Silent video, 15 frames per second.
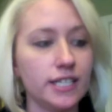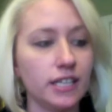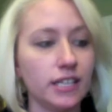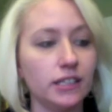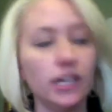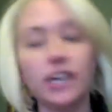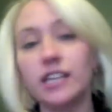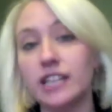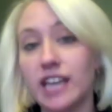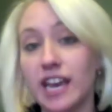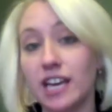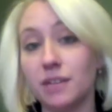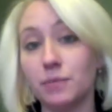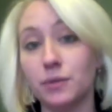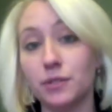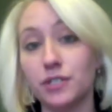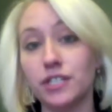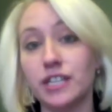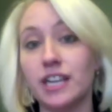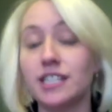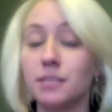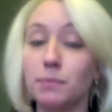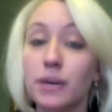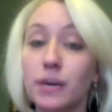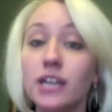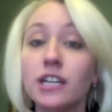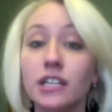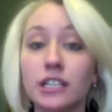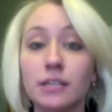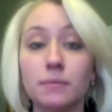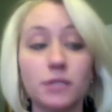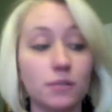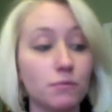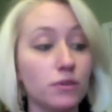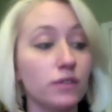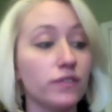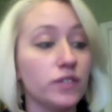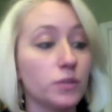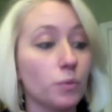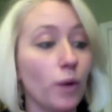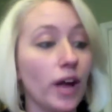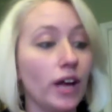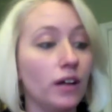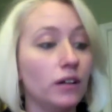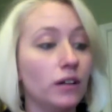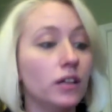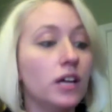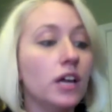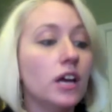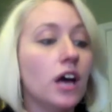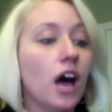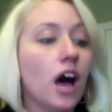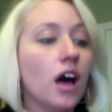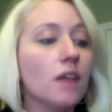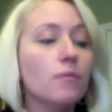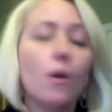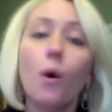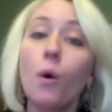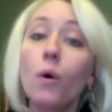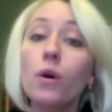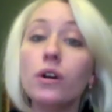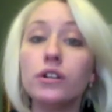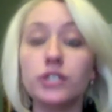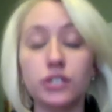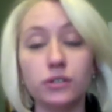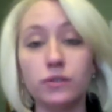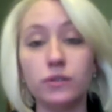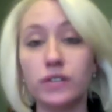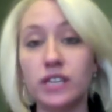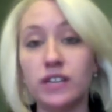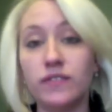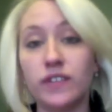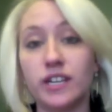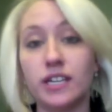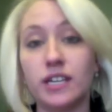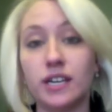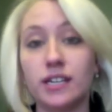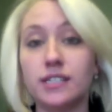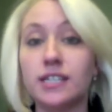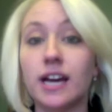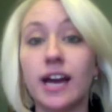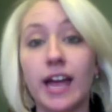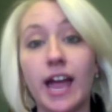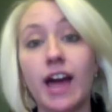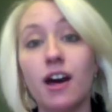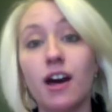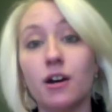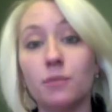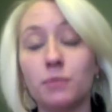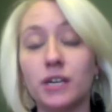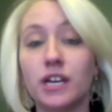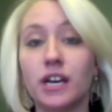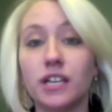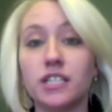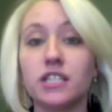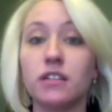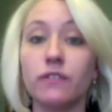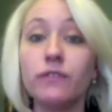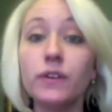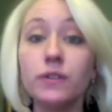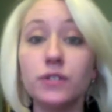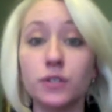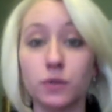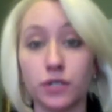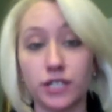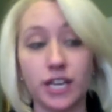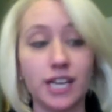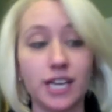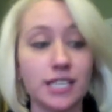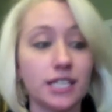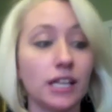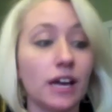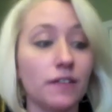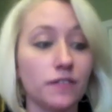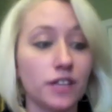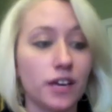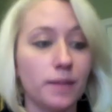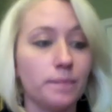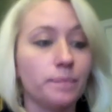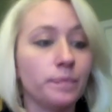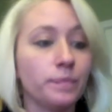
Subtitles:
lot of the animals that depend on them to move as well, or to even die out because their food source has left them.